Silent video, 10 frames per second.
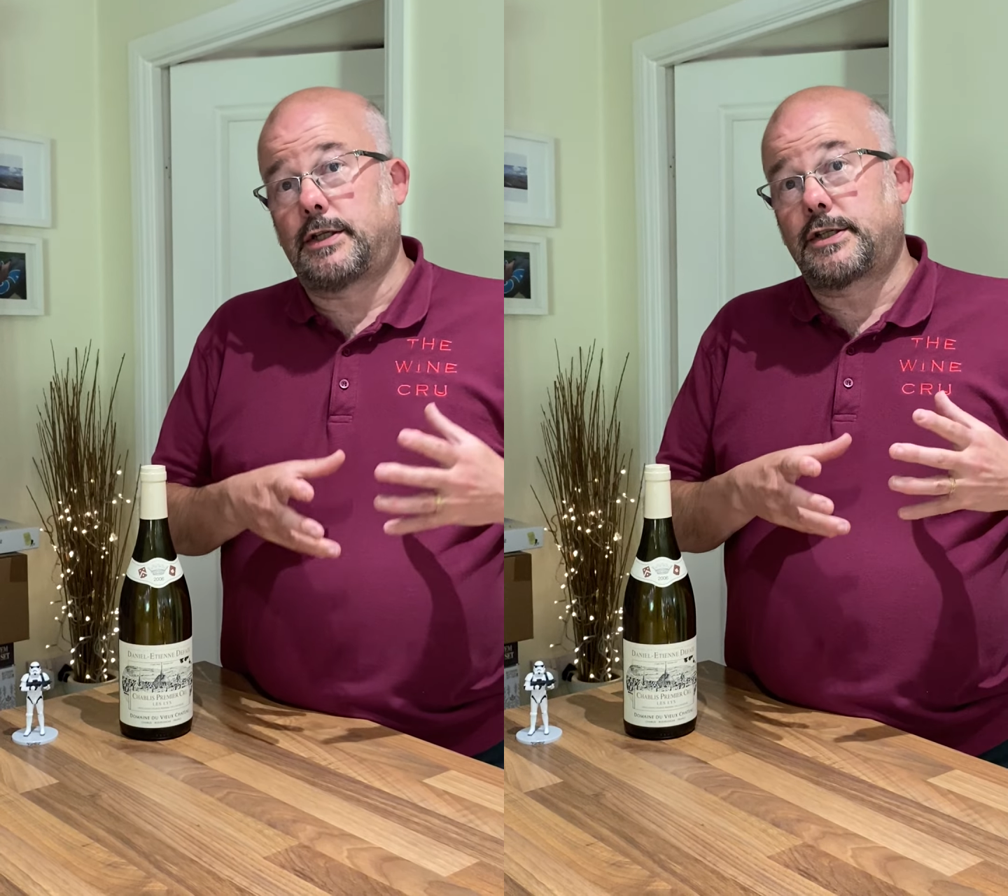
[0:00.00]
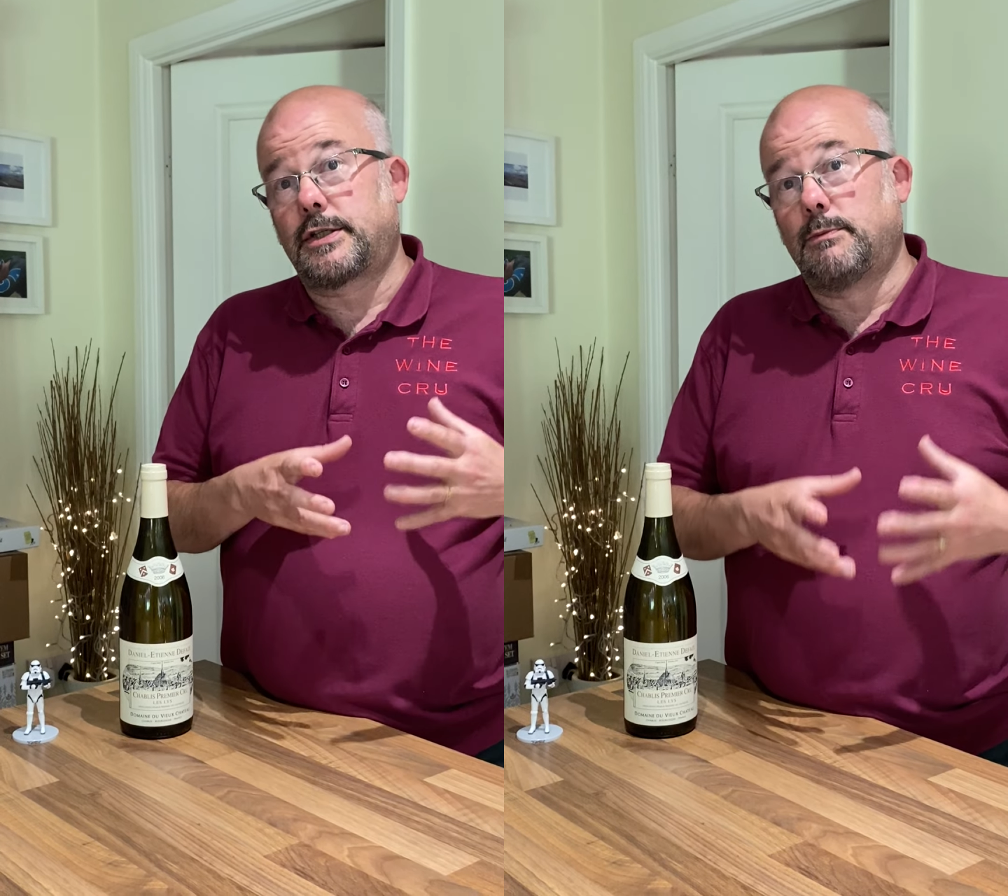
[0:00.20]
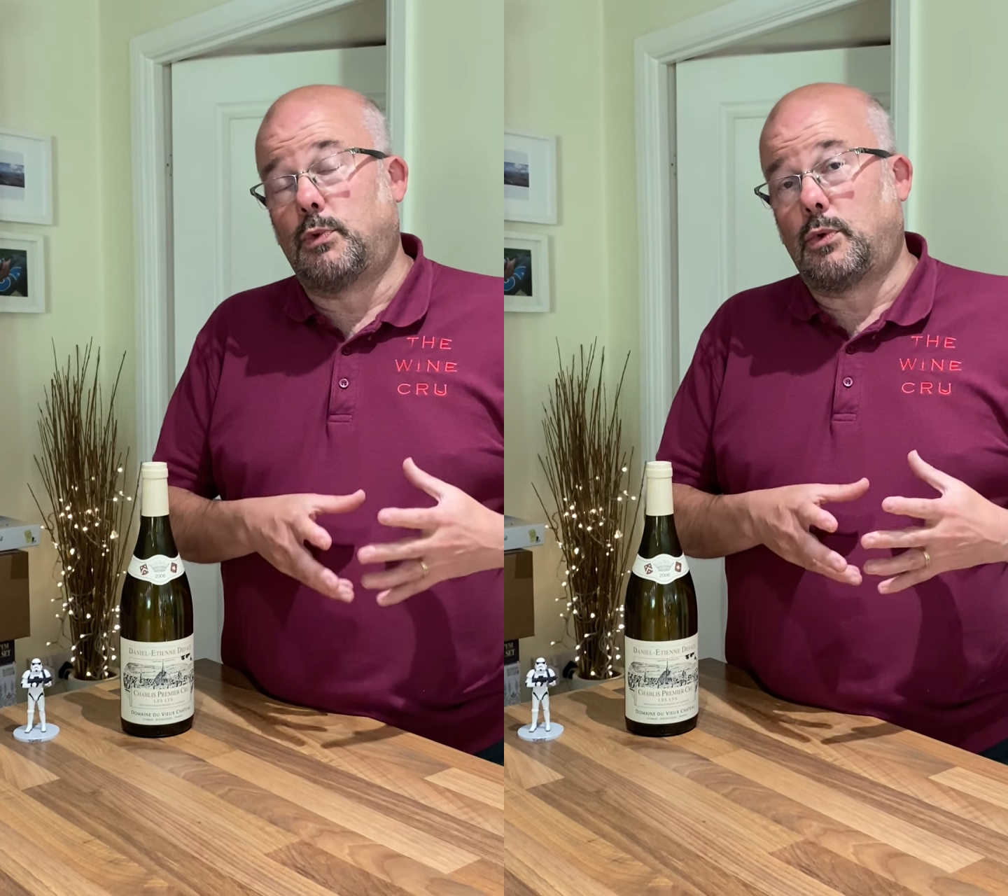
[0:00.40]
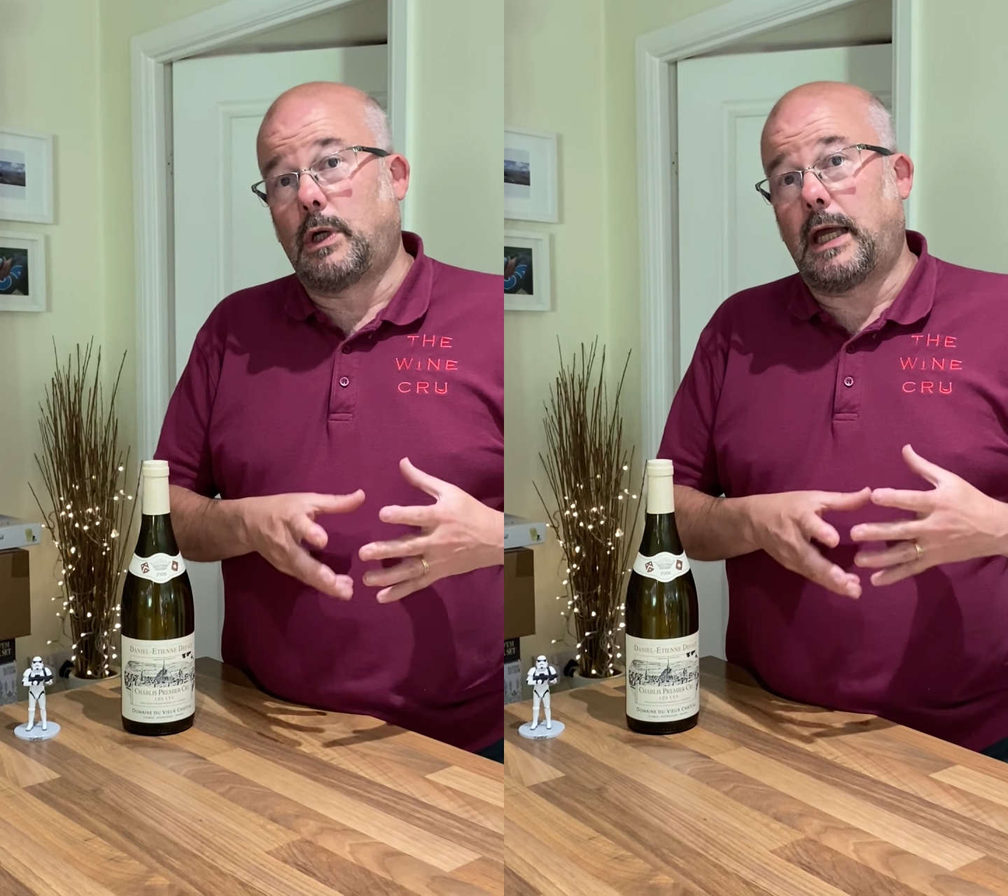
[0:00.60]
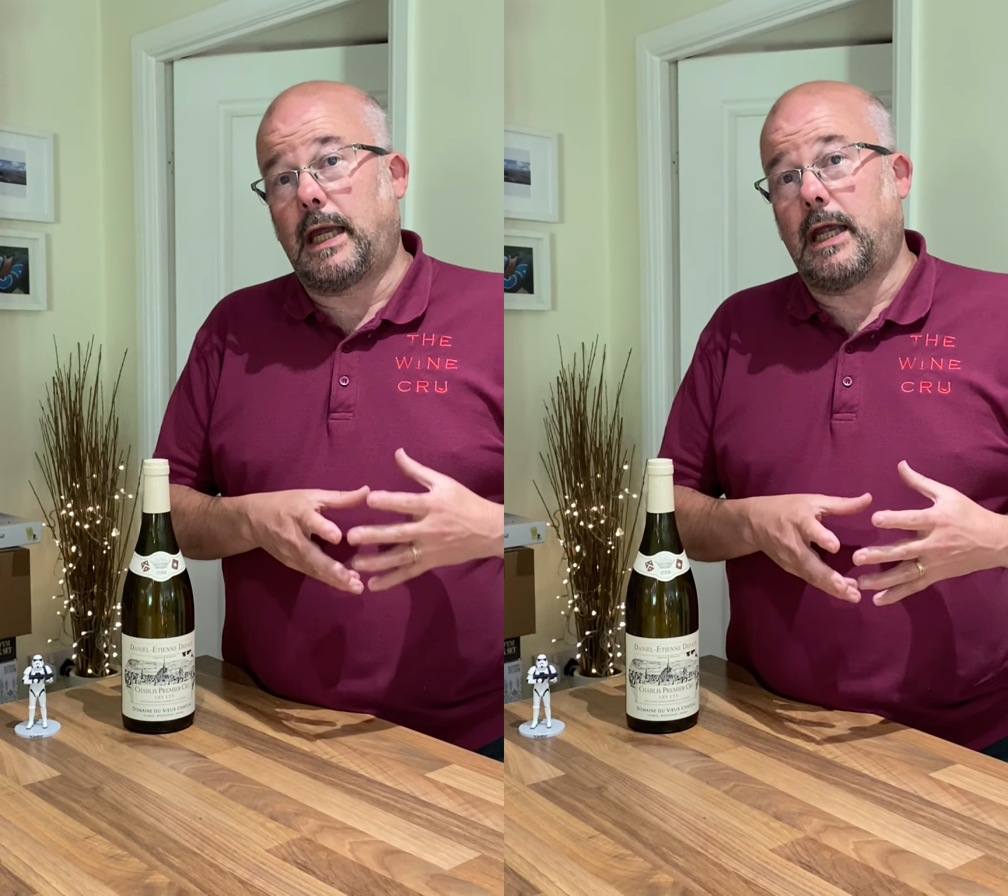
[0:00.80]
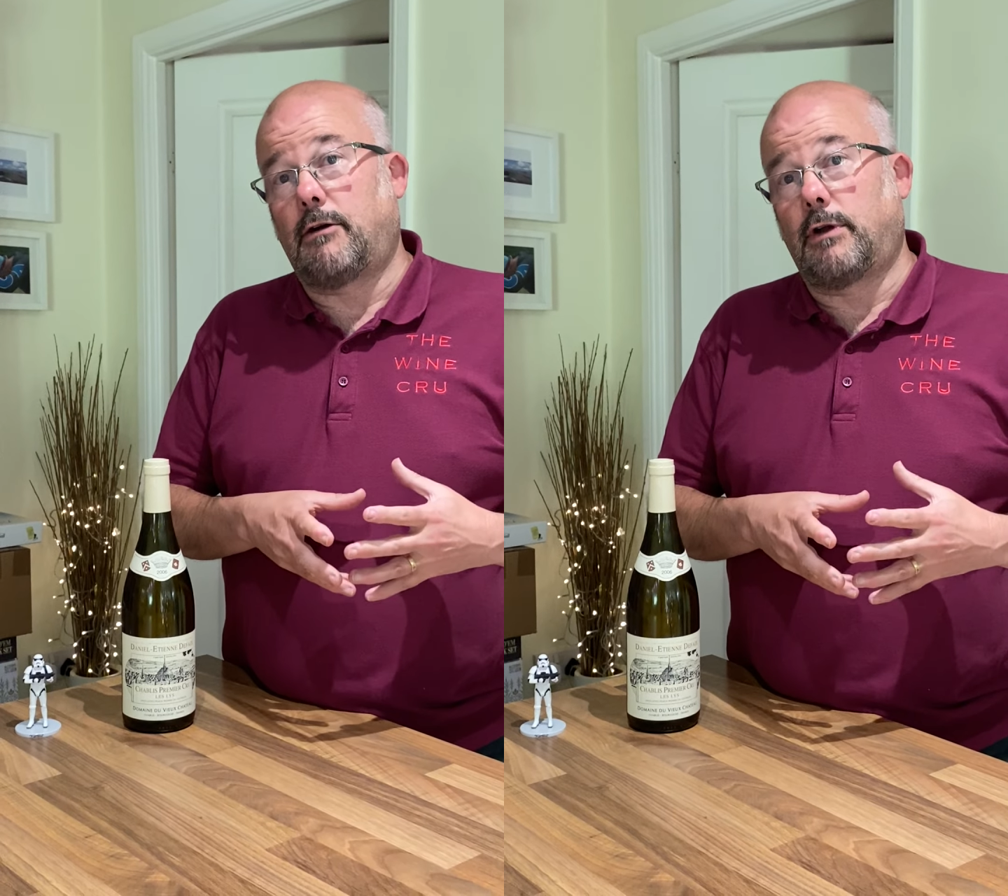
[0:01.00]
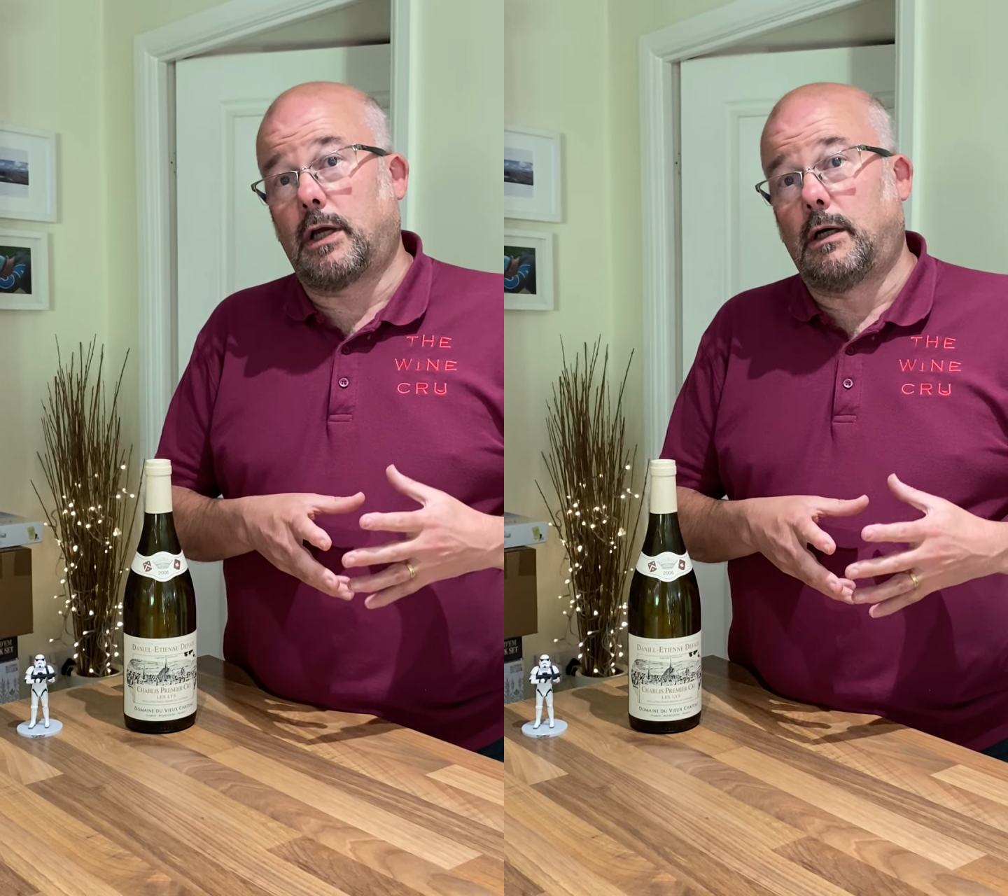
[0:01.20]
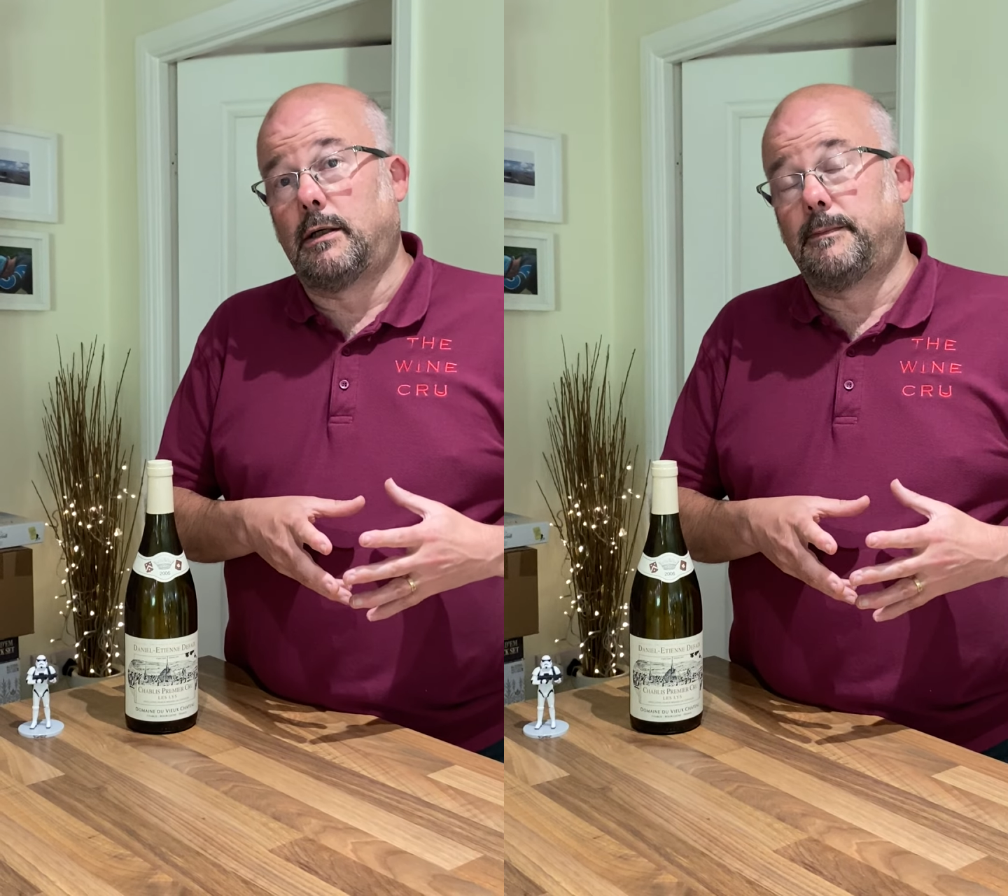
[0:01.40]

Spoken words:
smaller area,